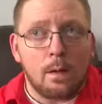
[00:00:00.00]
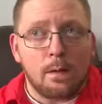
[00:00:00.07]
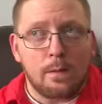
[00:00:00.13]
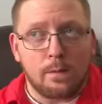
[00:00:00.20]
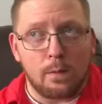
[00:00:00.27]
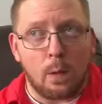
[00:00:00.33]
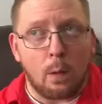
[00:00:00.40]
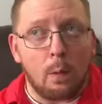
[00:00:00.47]

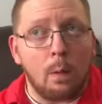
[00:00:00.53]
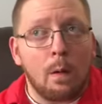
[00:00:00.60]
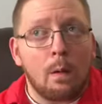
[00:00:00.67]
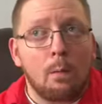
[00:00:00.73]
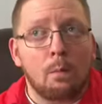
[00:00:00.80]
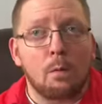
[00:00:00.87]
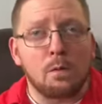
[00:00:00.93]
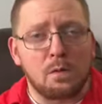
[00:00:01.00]
So
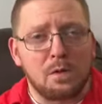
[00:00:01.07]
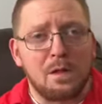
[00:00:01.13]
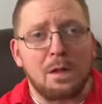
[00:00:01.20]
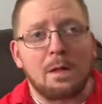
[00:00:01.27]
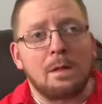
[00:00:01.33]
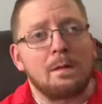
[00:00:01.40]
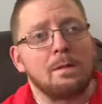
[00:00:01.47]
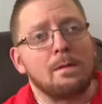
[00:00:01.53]
we'll
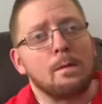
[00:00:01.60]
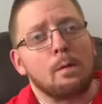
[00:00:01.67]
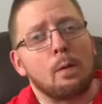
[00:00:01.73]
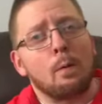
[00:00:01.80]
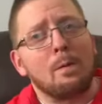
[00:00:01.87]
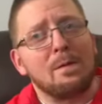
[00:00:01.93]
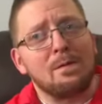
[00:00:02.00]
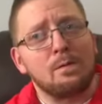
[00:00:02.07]
see. They're
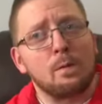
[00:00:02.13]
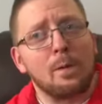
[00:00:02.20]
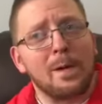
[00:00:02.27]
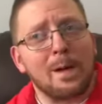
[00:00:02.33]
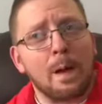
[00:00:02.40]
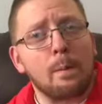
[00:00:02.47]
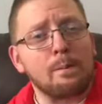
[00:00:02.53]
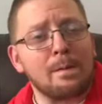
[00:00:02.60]
always doing
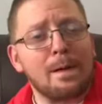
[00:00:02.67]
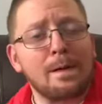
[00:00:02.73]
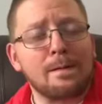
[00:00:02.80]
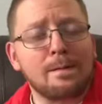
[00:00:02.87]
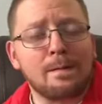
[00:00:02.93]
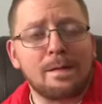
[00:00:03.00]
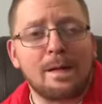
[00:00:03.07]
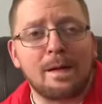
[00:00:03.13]
updates,
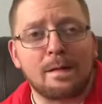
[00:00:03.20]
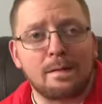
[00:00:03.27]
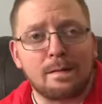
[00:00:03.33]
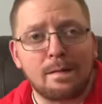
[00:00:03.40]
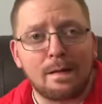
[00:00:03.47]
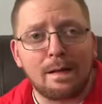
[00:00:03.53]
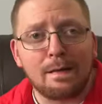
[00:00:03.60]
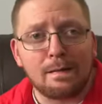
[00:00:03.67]
and
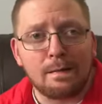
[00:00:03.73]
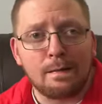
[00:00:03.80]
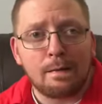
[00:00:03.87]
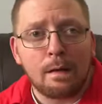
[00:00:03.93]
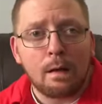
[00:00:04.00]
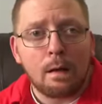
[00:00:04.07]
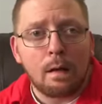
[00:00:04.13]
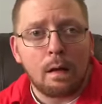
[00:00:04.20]
since
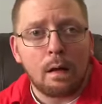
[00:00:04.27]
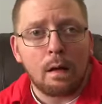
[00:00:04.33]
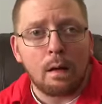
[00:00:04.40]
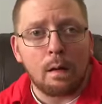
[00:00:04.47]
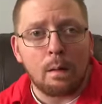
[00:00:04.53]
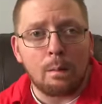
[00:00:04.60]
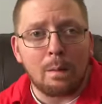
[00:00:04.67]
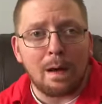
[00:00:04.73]

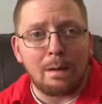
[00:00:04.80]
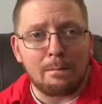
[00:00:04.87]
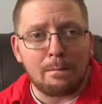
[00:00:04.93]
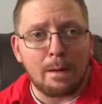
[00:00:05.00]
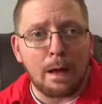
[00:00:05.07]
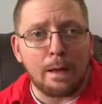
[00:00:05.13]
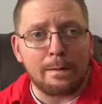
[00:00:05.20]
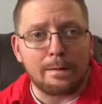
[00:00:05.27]
I've
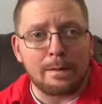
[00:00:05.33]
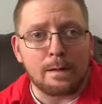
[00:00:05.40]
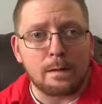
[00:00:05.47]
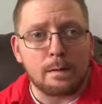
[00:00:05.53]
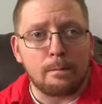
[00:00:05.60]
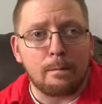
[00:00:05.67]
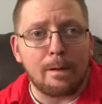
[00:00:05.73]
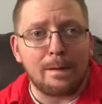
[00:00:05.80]
gotten the
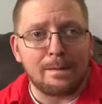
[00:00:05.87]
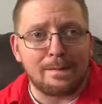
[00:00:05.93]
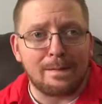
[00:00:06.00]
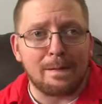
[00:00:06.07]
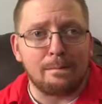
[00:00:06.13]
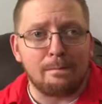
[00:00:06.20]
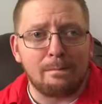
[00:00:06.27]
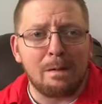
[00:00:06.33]
device
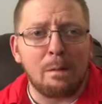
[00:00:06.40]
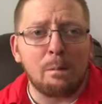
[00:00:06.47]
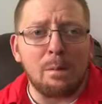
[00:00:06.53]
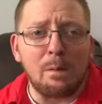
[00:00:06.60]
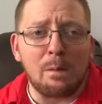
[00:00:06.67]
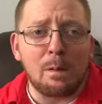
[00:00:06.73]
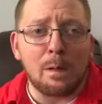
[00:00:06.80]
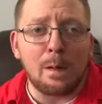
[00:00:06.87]
in
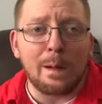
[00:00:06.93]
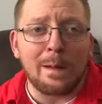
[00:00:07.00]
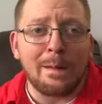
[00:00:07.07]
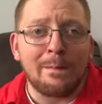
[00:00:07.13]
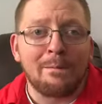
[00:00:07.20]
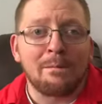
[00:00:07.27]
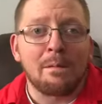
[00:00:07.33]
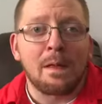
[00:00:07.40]
February,
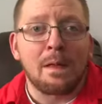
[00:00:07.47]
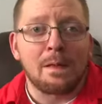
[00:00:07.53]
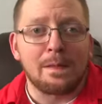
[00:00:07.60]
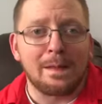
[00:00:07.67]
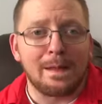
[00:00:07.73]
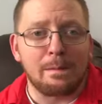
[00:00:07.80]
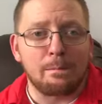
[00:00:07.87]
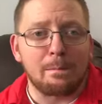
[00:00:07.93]

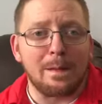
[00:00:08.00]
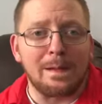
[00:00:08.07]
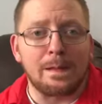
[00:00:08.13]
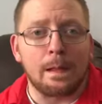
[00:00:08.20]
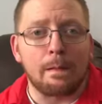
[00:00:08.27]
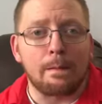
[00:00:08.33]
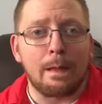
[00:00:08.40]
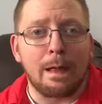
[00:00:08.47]
they've made
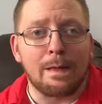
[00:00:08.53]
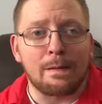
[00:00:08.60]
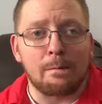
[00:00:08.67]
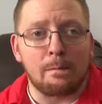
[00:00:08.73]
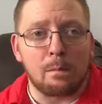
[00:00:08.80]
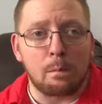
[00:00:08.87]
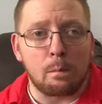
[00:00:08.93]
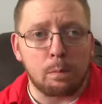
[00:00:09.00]
a lot of
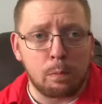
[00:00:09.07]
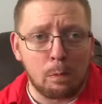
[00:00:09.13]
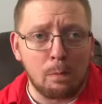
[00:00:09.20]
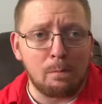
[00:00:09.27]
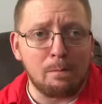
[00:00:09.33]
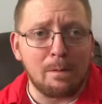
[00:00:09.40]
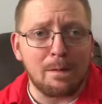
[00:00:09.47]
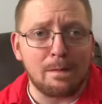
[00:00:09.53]

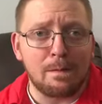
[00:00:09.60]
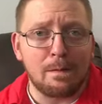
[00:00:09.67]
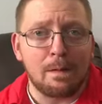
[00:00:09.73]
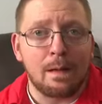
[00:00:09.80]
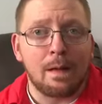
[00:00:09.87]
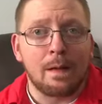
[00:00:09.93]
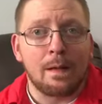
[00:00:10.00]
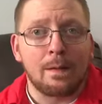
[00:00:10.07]
improvements
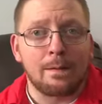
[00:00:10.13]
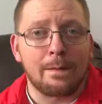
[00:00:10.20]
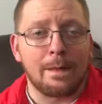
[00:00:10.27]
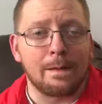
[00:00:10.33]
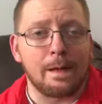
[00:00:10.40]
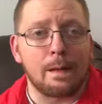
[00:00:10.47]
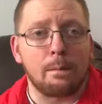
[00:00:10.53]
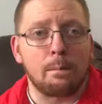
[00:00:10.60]
that
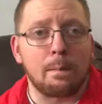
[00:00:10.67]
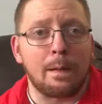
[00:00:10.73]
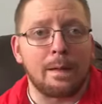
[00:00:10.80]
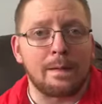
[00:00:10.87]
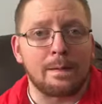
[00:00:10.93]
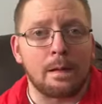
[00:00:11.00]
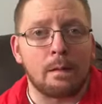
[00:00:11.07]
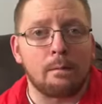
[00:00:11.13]
I've
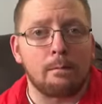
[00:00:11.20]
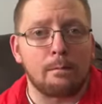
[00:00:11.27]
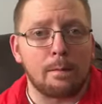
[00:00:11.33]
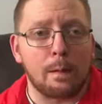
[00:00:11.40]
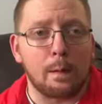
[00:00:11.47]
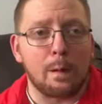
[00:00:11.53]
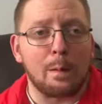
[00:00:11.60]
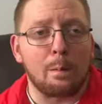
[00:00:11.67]
been
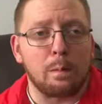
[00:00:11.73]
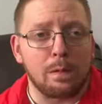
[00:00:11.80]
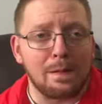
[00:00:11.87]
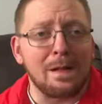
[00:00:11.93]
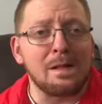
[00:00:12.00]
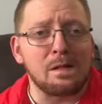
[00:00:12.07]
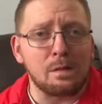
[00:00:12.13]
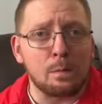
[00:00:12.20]
very
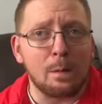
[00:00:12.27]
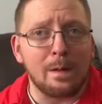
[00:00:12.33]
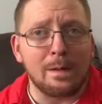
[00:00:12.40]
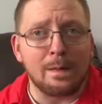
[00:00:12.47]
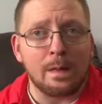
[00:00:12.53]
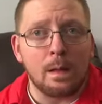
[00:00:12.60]
pleased with.